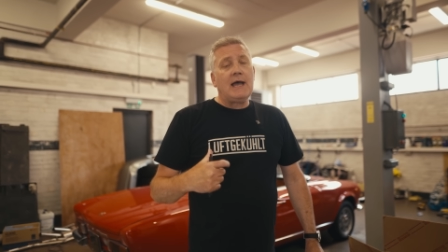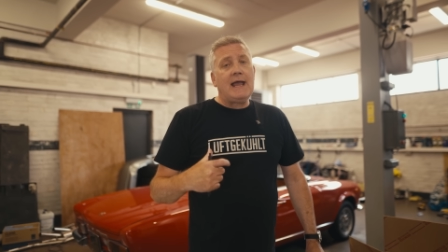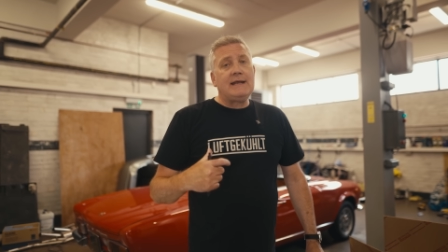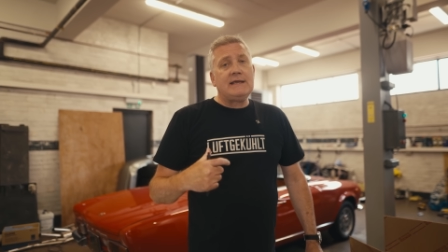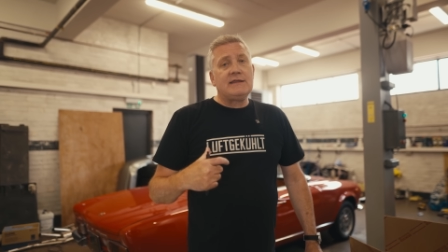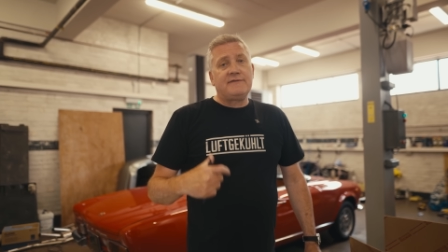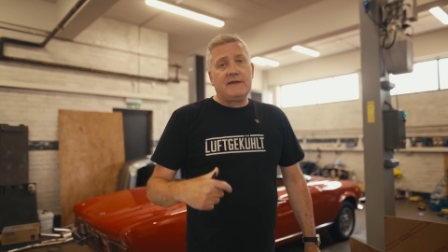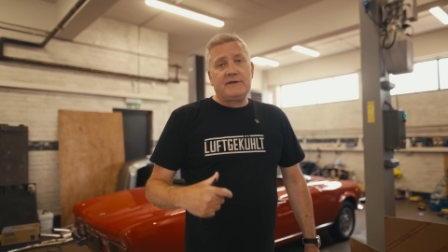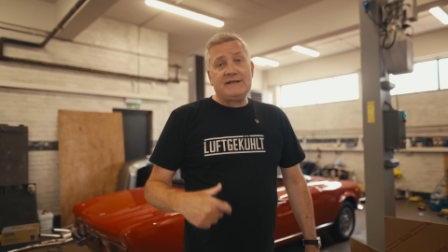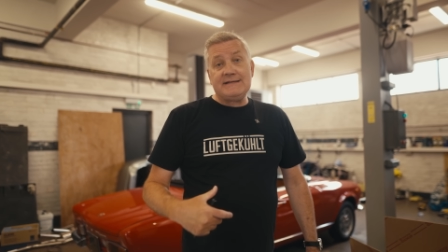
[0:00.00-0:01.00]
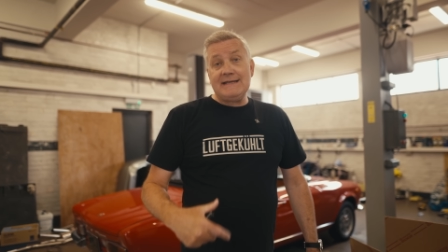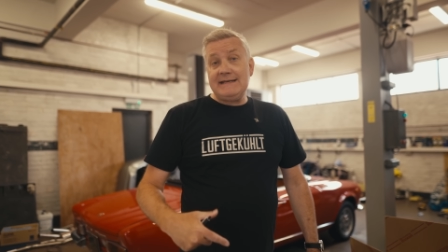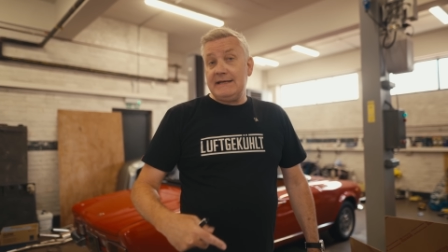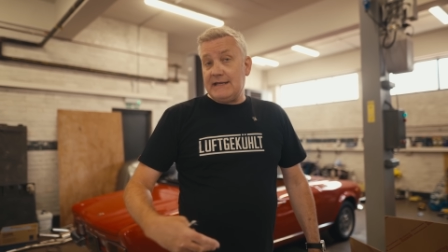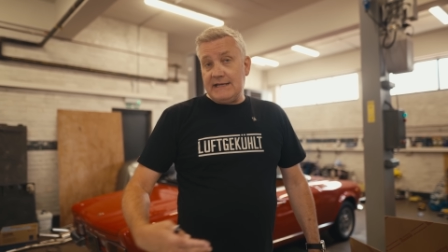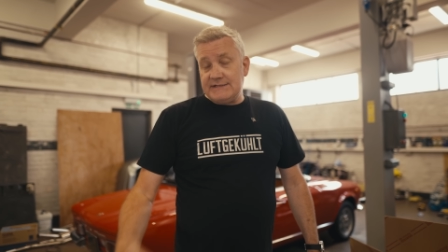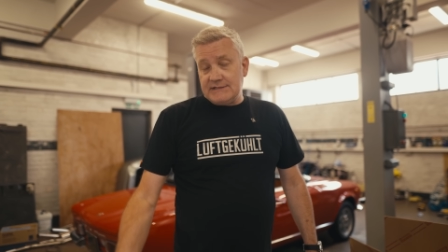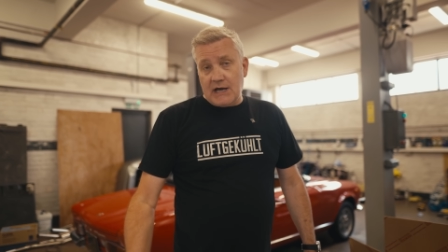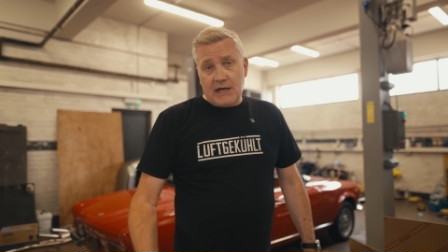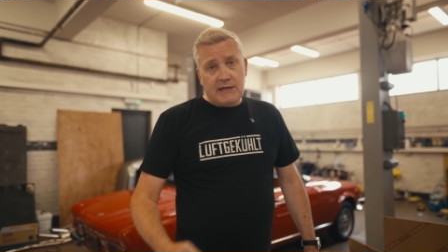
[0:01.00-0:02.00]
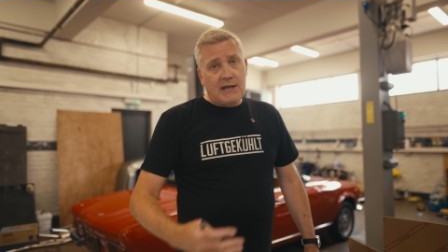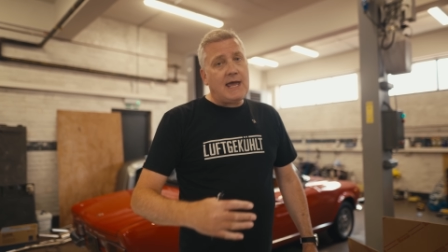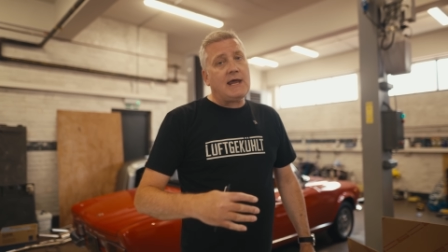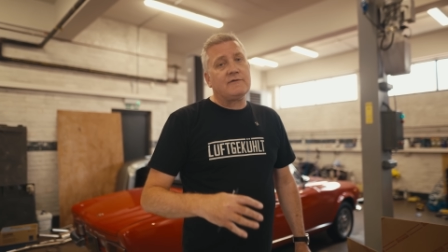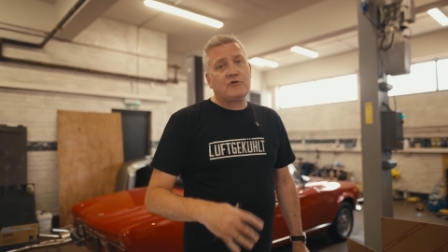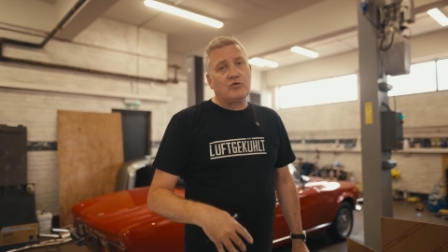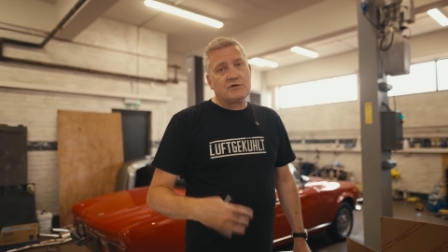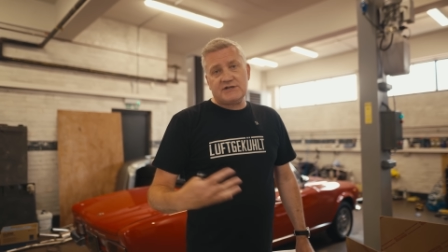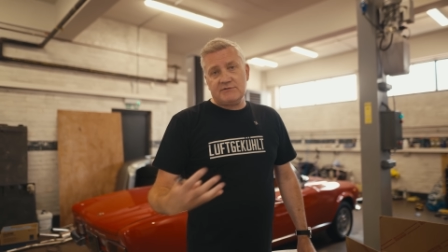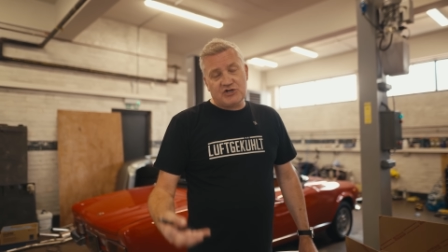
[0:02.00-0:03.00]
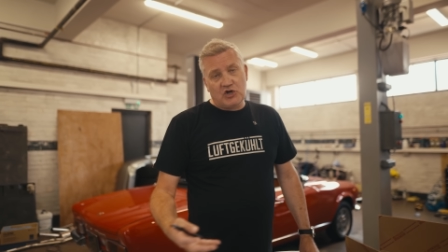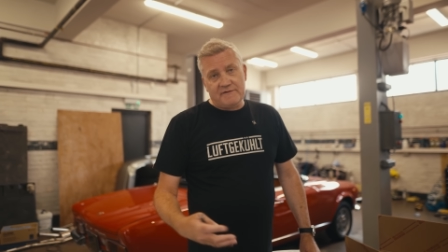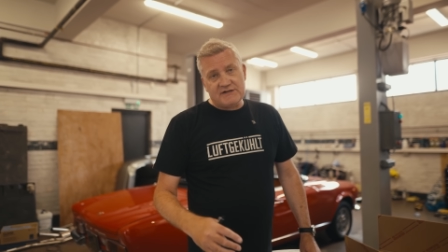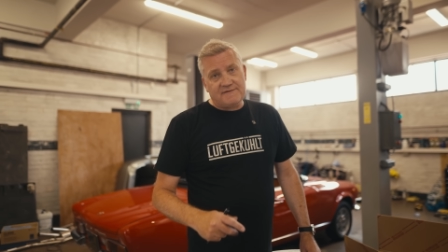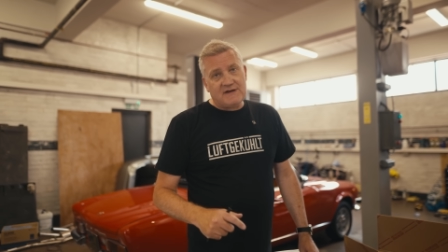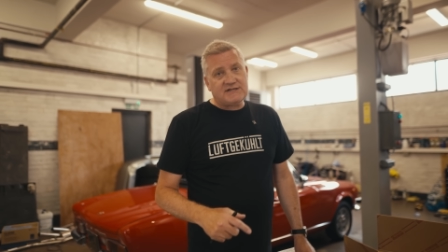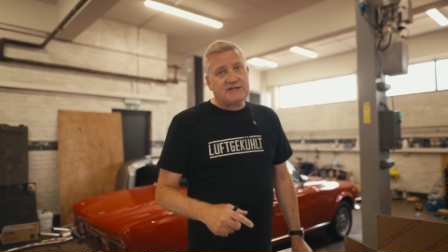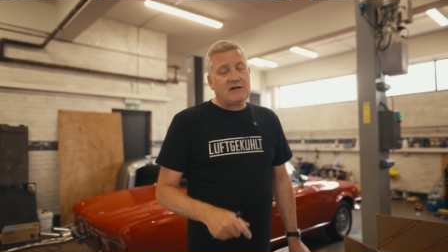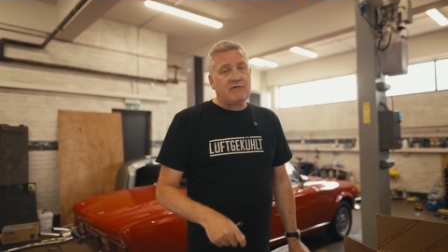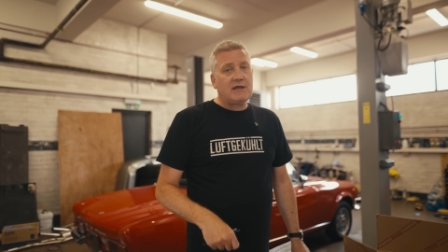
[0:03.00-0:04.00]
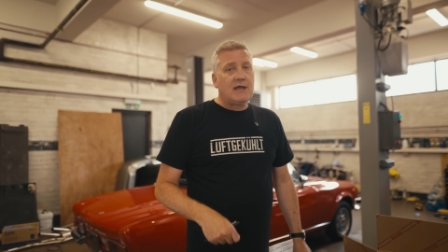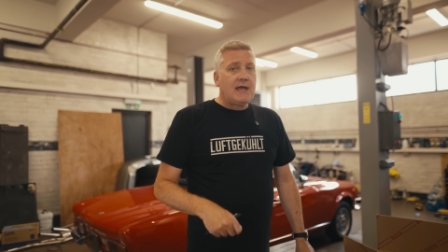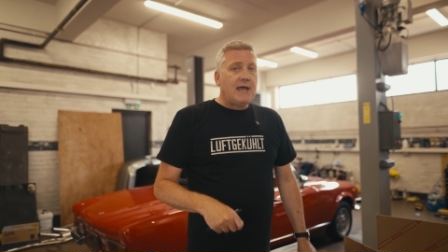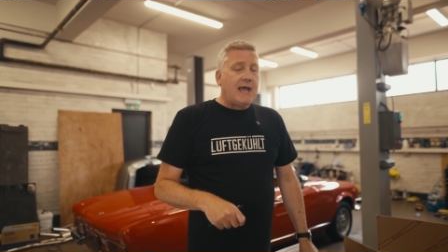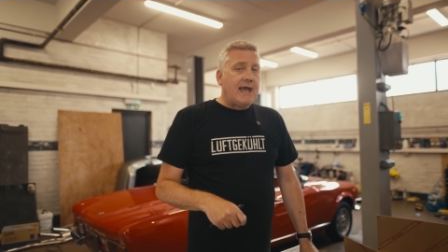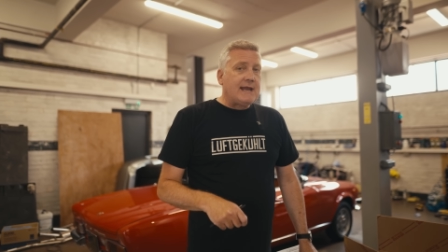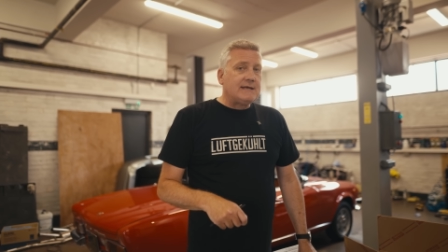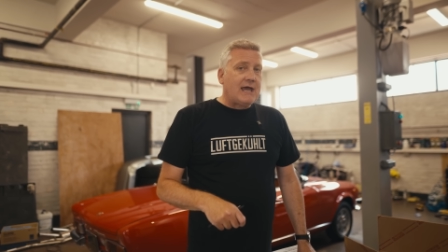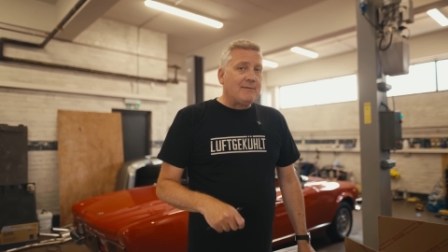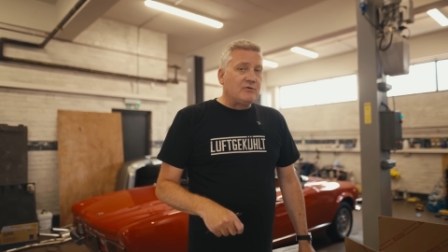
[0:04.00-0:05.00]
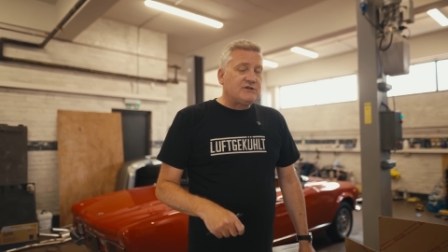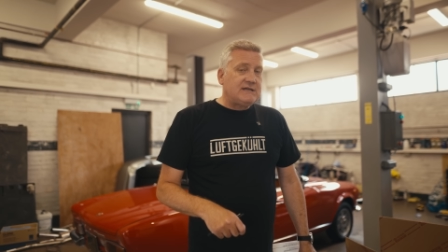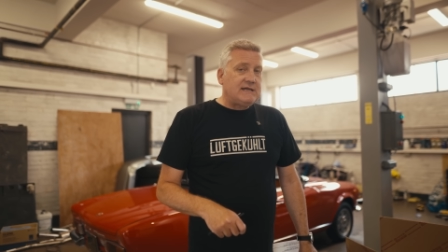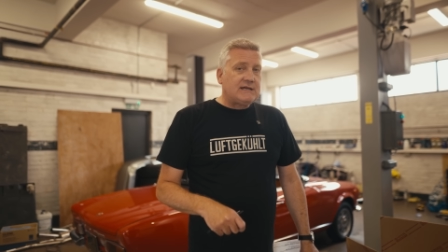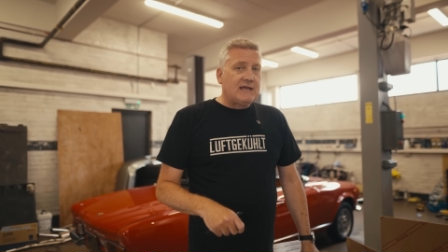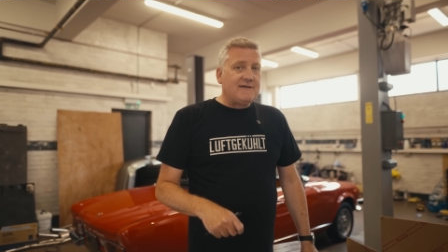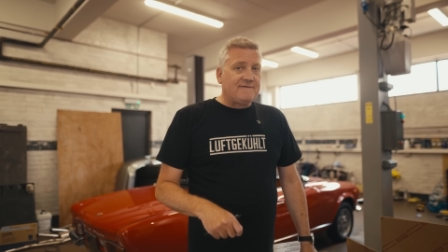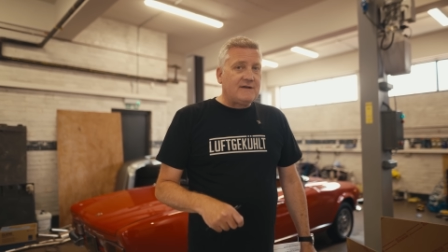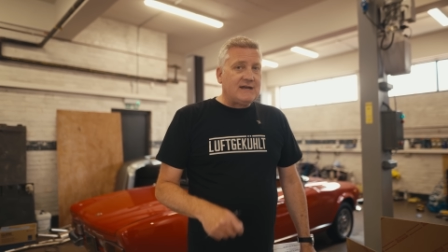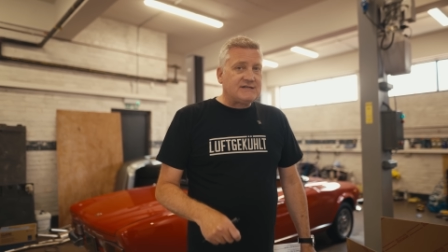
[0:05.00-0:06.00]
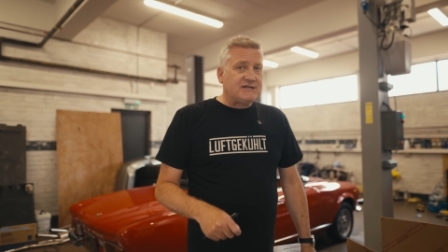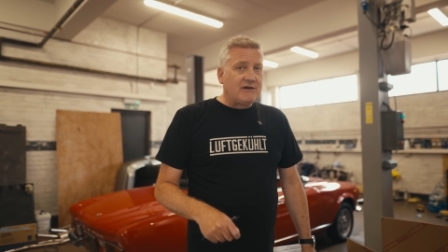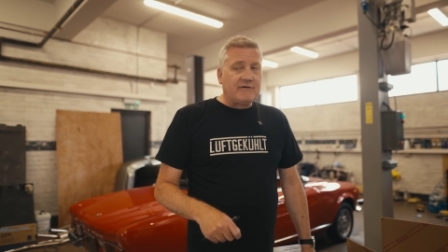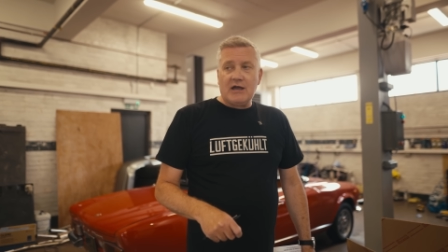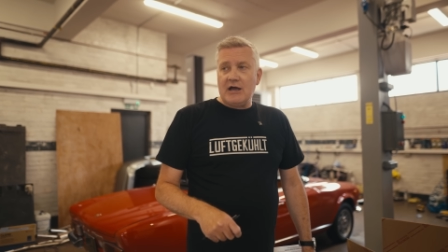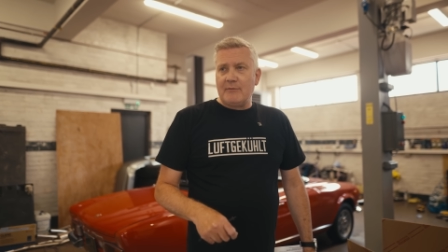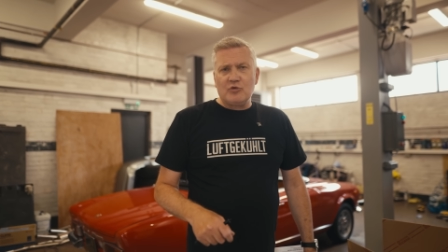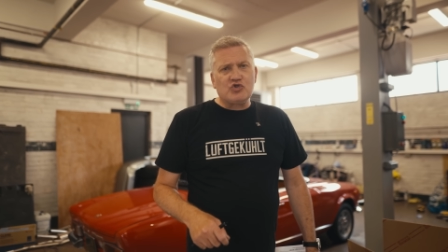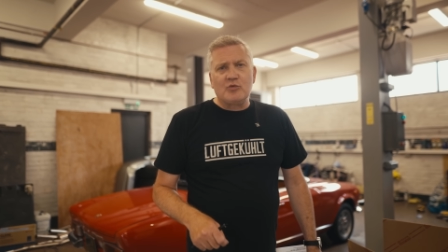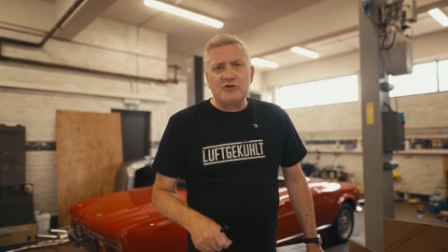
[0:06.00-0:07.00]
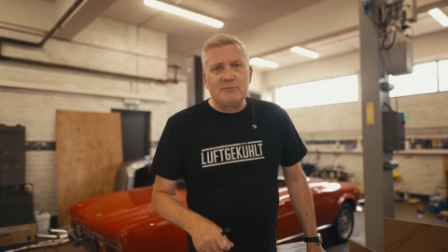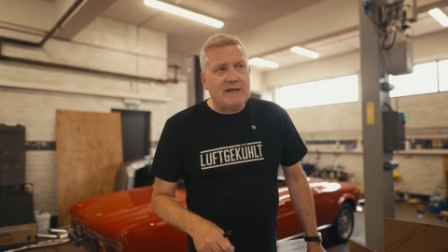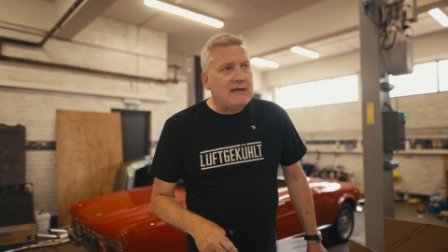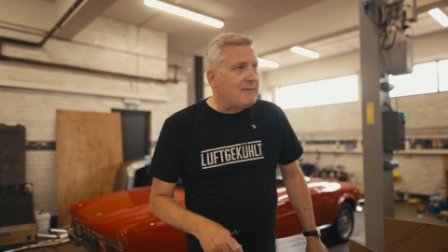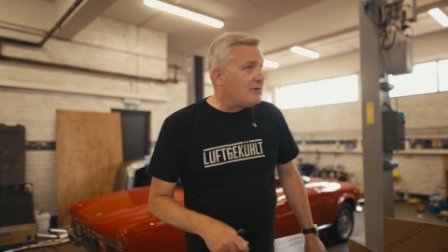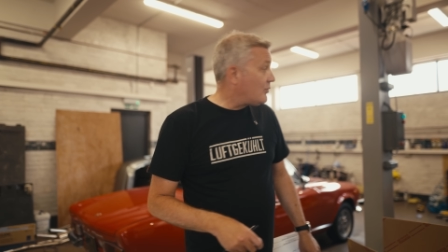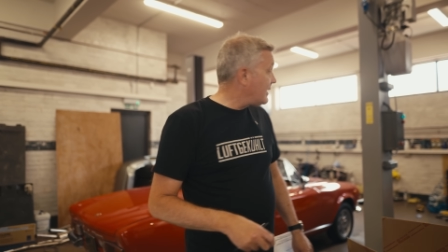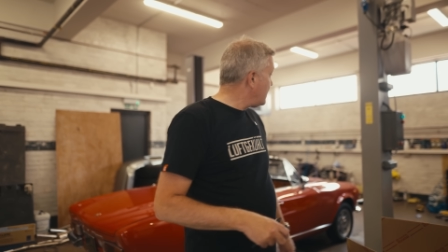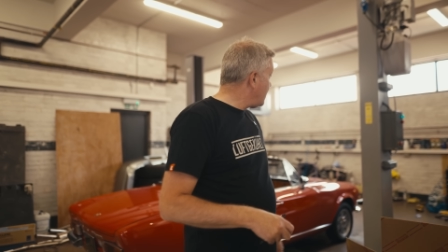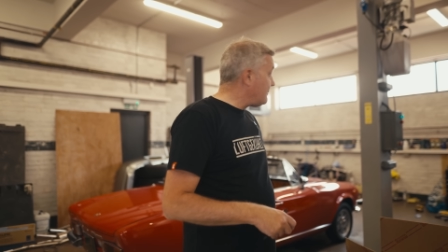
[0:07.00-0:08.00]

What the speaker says: Anything that is needed is done, and of course, serviced if necessary, and MOT'd if necessary. I'm not sure we should be in here, by the way.